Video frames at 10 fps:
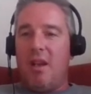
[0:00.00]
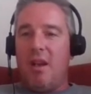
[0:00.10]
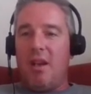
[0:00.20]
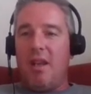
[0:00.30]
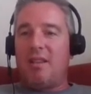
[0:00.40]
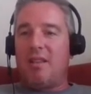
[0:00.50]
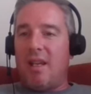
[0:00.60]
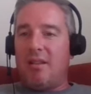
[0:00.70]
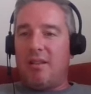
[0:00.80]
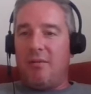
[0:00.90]

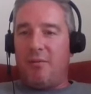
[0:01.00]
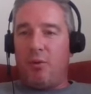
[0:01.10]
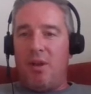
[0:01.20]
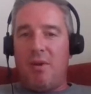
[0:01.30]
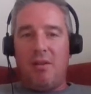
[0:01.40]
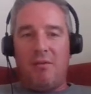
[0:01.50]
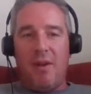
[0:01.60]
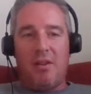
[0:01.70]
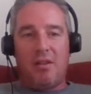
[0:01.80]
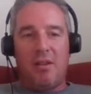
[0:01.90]
extents of
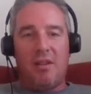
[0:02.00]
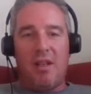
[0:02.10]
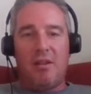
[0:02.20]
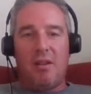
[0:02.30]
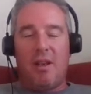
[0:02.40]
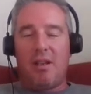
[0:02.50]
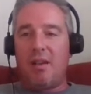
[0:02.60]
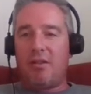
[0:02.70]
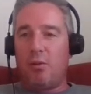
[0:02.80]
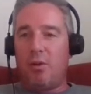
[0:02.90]
pre-manufacture. The thing that
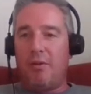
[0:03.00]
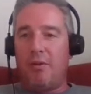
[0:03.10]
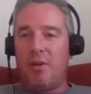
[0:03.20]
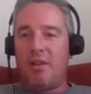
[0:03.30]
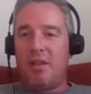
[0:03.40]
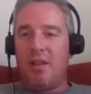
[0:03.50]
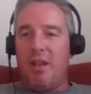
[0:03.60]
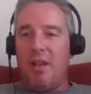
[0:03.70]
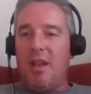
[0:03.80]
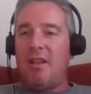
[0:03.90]
connects all of them
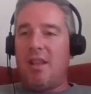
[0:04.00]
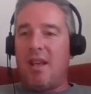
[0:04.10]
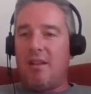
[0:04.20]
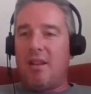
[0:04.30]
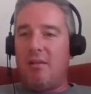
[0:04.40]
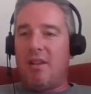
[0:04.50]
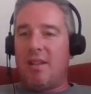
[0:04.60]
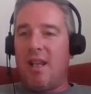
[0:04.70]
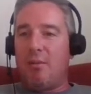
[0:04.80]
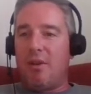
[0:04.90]
is that there is an
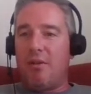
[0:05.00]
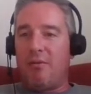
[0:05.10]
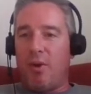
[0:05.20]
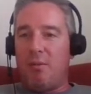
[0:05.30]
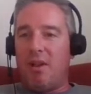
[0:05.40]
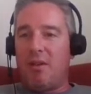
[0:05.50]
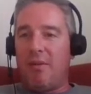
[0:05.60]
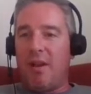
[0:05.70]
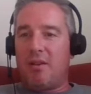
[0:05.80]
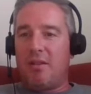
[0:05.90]
element of
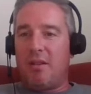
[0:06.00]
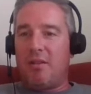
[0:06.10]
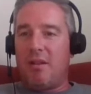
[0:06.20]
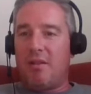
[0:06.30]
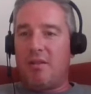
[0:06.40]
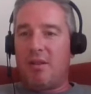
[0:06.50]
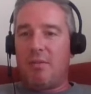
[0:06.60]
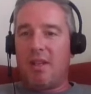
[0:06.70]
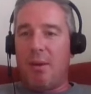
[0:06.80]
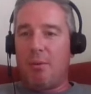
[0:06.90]
pre-manufacture, that
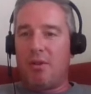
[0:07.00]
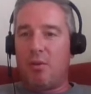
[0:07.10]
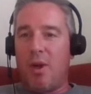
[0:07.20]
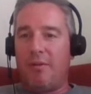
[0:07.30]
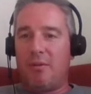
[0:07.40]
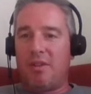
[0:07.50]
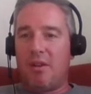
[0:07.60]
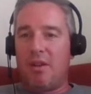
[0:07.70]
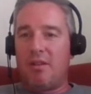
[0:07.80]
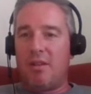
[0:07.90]
something happens away from
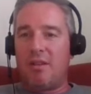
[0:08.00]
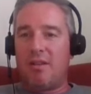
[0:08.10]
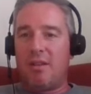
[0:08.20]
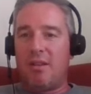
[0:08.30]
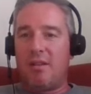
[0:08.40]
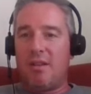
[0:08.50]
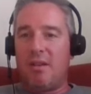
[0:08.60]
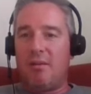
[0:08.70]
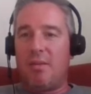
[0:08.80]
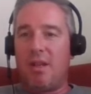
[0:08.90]
site that is
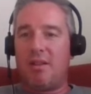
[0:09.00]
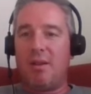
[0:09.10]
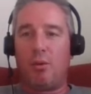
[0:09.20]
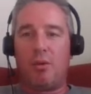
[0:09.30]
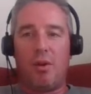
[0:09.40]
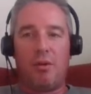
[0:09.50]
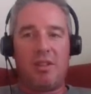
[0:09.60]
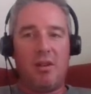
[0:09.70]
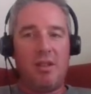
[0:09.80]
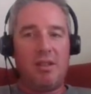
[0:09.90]
assembled on
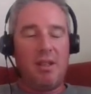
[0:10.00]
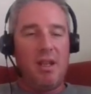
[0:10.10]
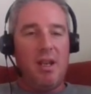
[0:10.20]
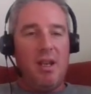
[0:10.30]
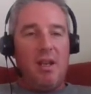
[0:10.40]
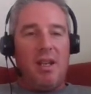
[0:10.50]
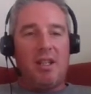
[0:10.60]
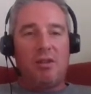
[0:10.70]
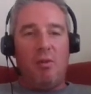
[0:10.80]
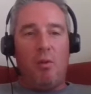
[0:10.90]
site.
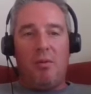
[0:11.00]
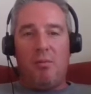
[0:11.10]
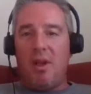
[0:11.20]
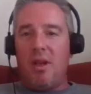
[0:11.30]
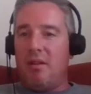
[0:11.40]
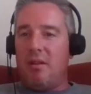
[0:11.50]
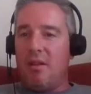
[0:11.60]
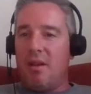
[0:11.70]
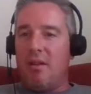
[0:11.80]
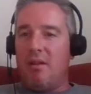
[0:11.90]
Category 1 being
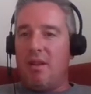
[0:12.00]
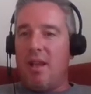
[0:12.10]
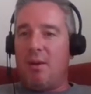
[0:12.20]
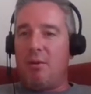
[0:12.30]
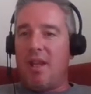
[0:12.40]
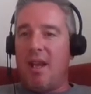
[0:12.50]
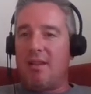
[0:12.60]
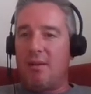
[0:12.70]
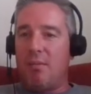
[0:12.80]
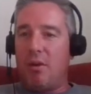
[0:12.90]
the element that has
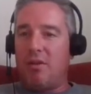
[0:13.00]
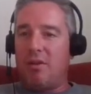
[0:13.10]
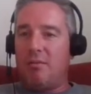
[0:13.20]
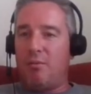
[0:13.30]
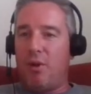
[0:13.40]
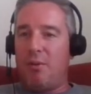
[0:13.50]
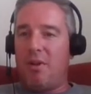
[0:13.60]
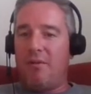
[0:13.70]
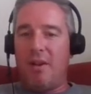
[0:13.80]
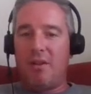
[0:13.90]
the most
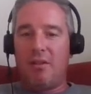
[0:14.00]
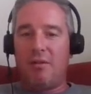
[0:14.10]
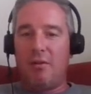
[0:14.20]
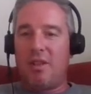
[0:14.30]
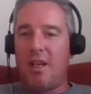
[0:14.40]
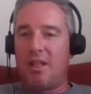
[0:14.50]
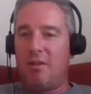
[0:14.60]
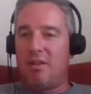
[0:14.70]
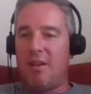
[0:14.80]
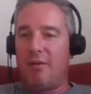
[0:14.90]
pre-manufacture, through to category
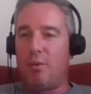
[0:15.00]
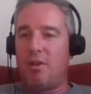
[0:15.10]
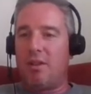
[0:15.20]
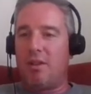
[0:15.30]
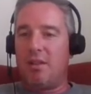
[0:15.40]
7, which is